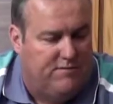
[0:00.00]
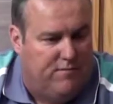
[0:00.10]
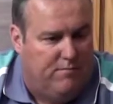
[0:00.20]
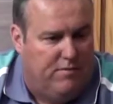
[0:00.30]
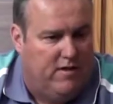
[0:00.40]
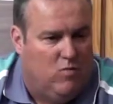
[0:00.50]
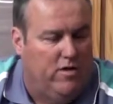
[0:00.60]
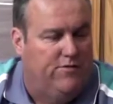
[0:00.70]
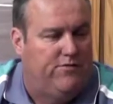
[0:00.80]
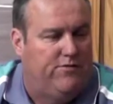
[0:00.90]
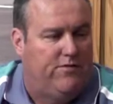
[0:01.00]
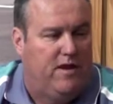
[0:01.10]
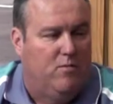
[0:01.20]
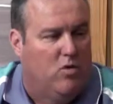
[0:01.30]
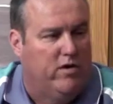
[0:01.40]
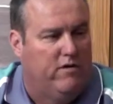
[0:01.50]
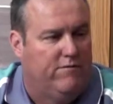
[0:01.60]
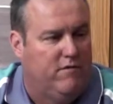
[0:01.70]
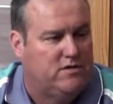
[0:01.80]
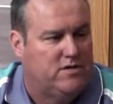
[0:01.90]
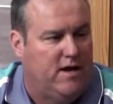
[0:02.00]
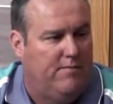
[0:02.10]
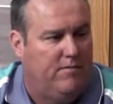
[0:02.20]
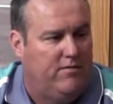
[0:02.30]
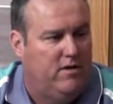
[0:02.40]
from Butler, was Seymour your first stop? You said?